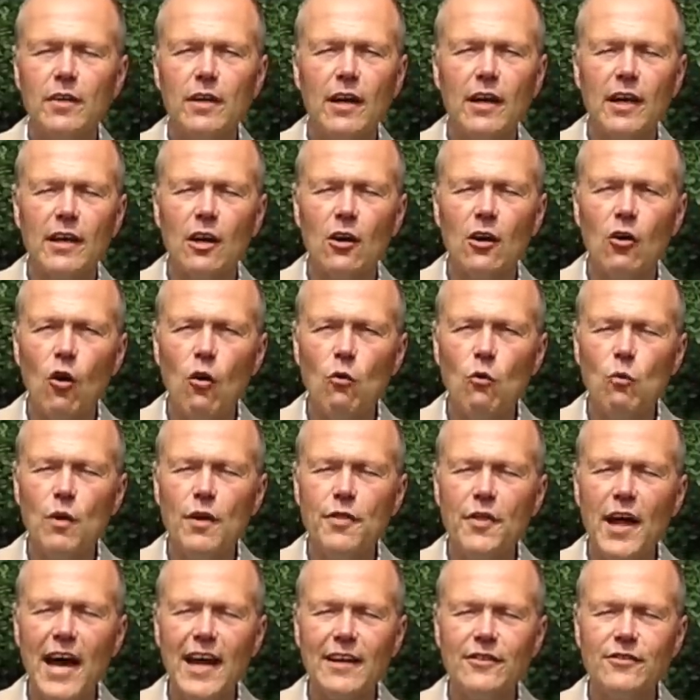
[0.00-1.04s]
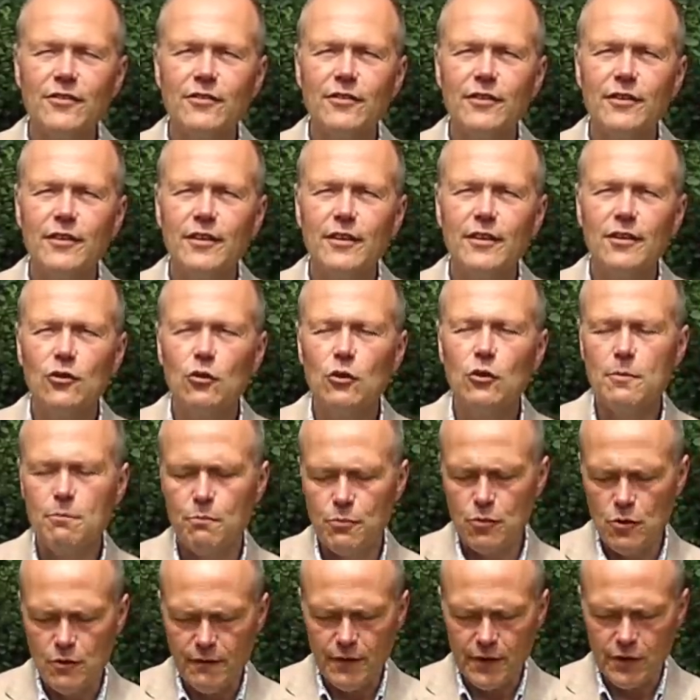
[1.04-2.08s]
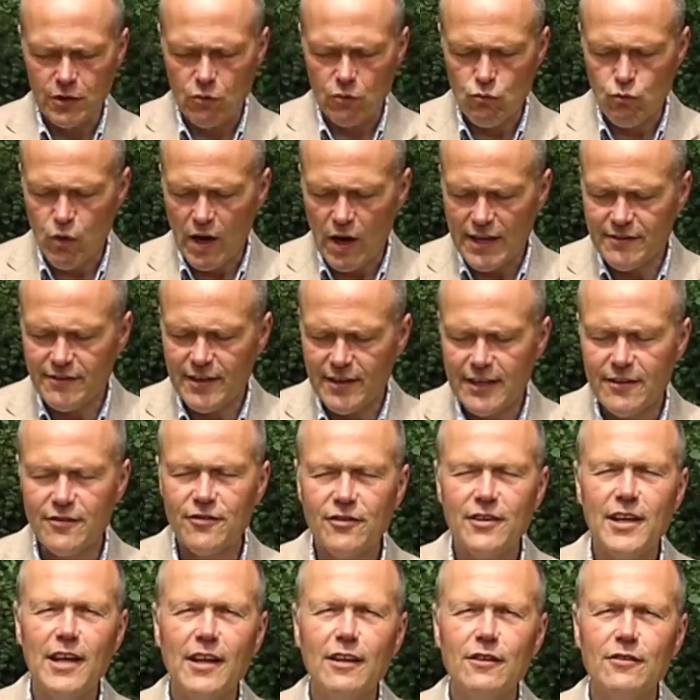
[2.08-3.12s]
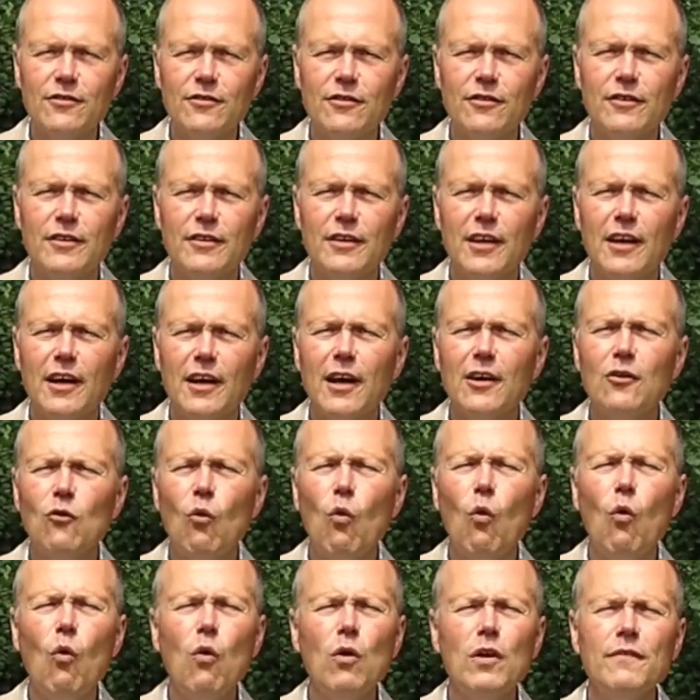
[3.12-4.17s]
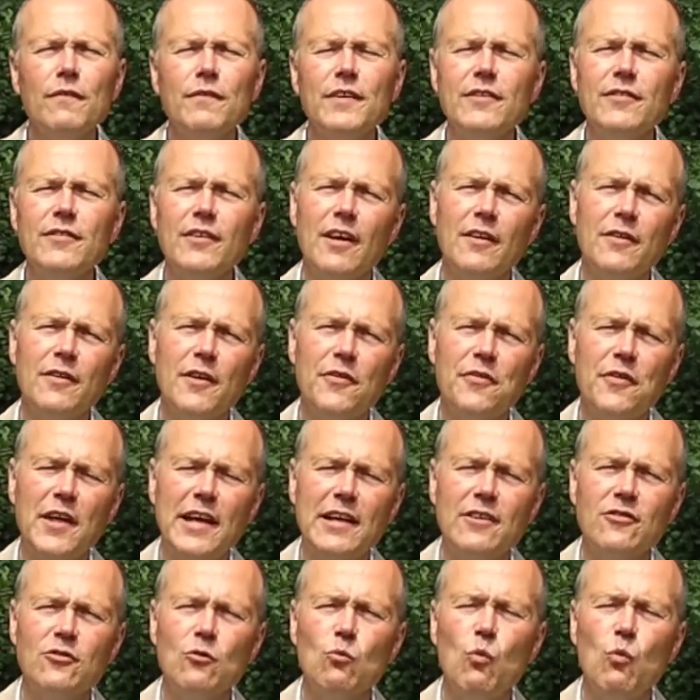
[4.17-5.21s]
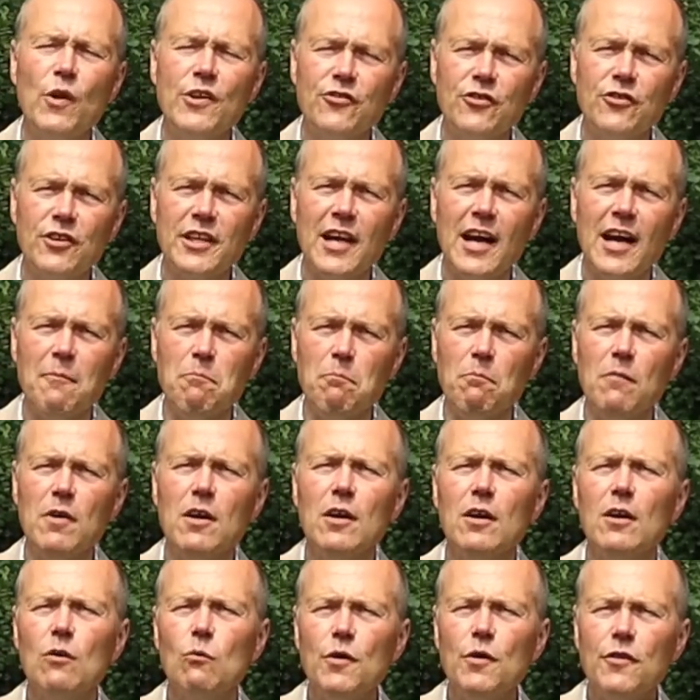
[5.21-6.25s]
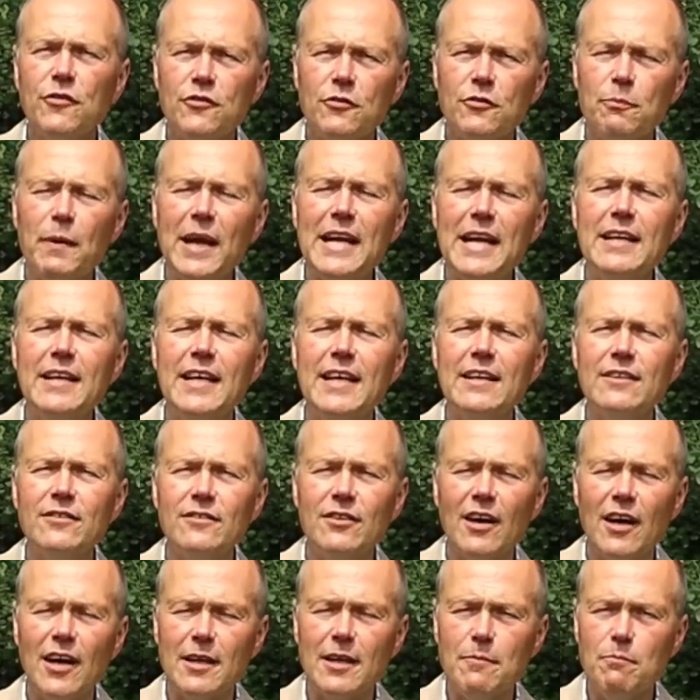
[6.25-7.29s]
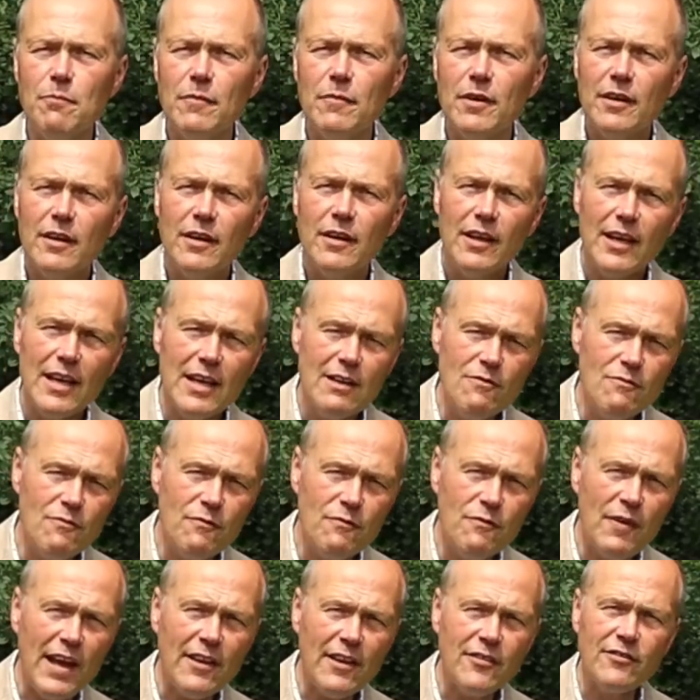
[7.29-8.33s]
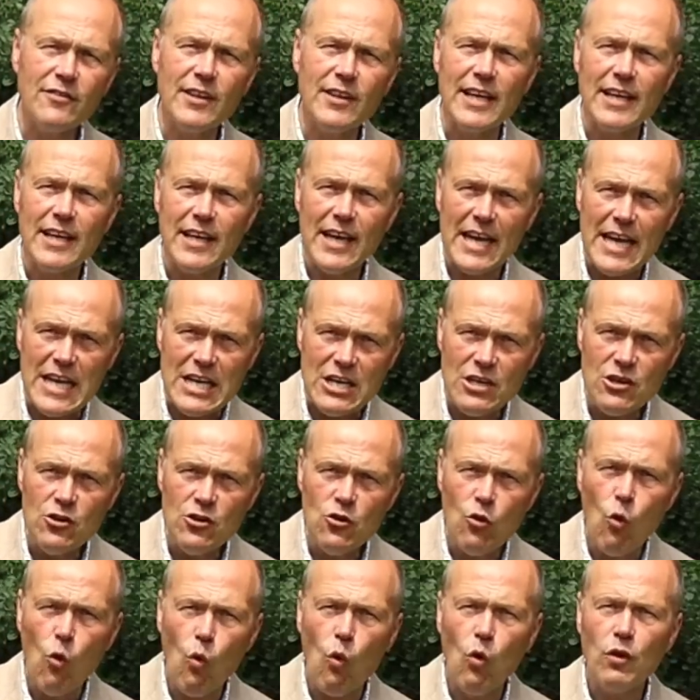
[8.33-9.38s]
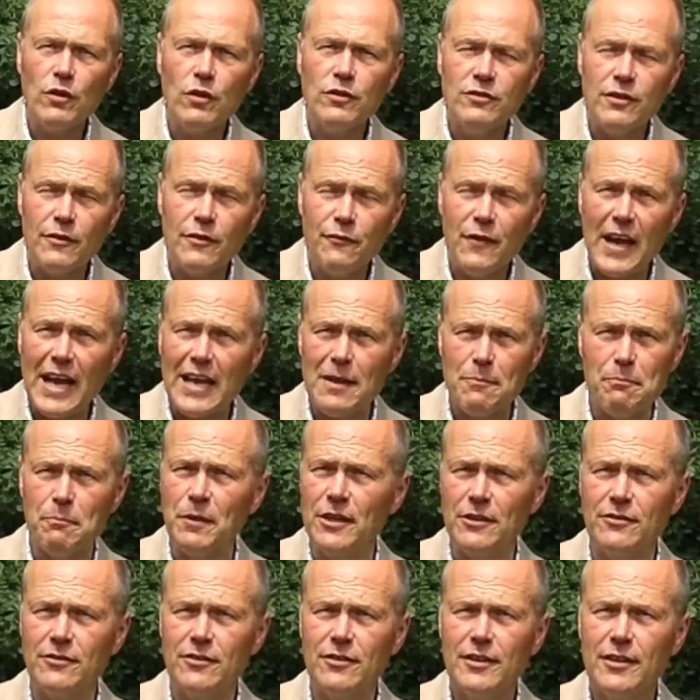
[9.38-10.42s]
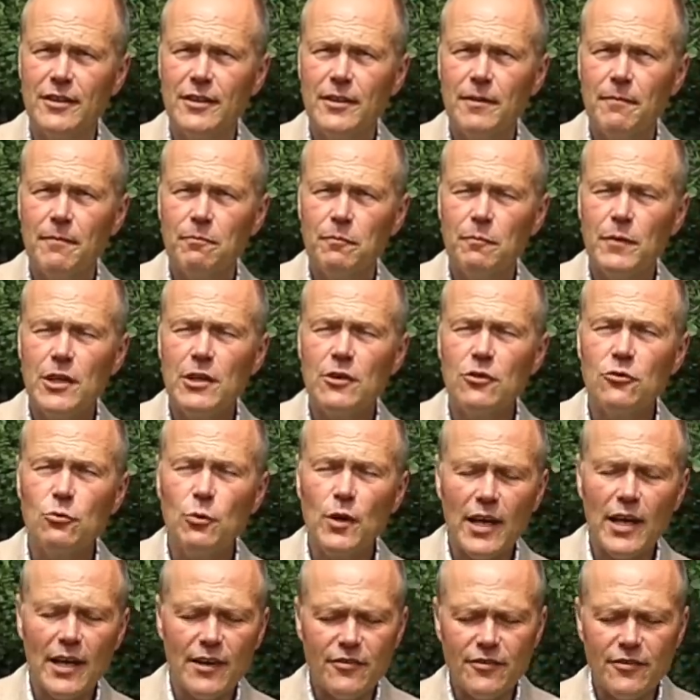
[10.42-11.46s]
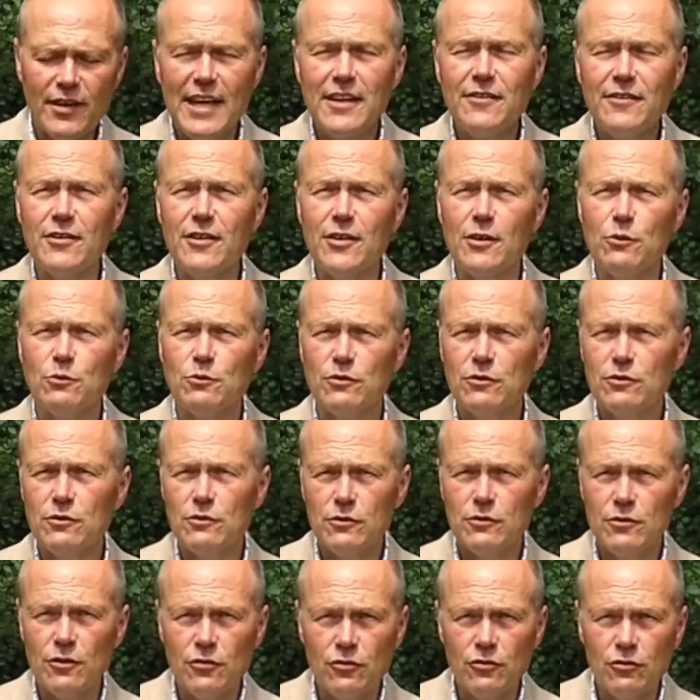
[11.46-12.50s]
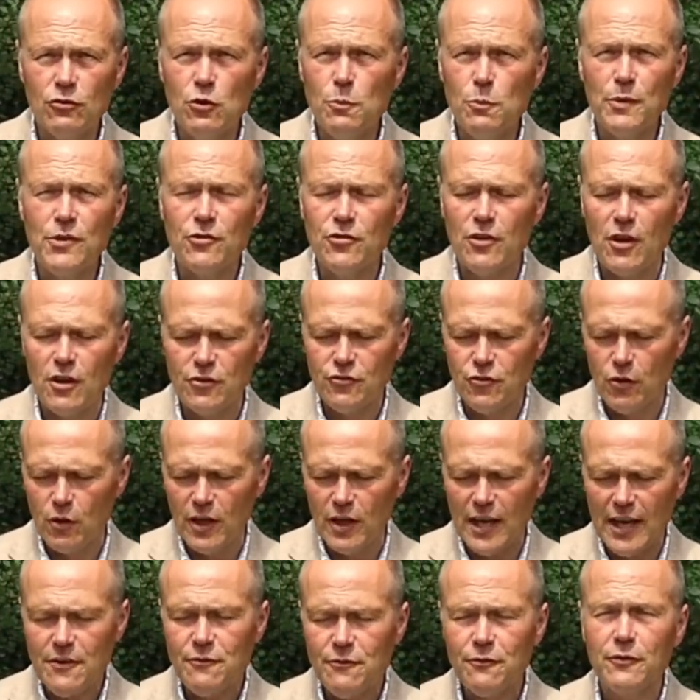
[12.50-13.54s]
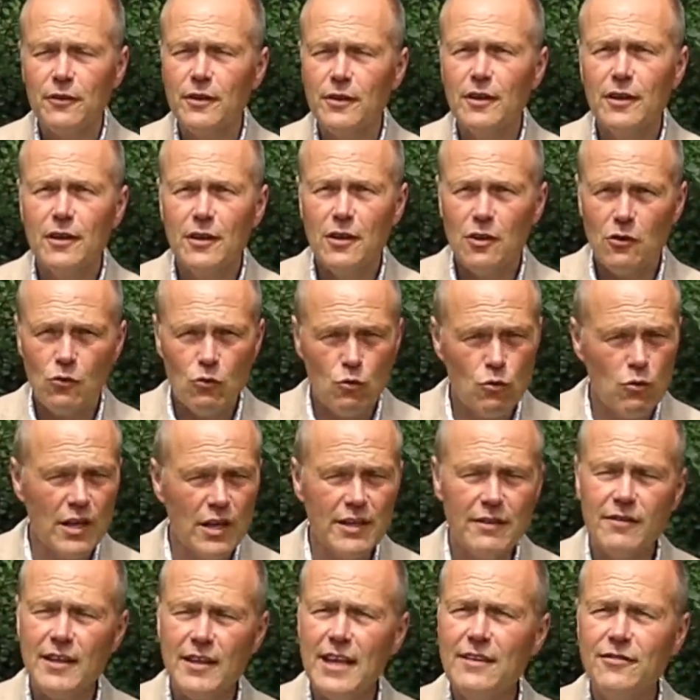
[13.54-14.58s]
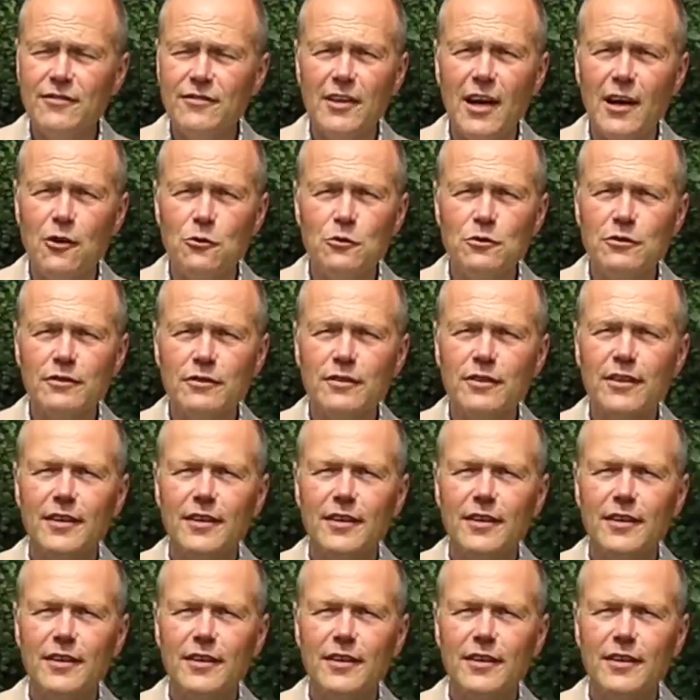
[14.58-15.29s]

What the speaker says: And along with that, you're improving your writing skills and all of these other things which come with spending time investing in your development. Because when I say to you to supercharge your life, write things down,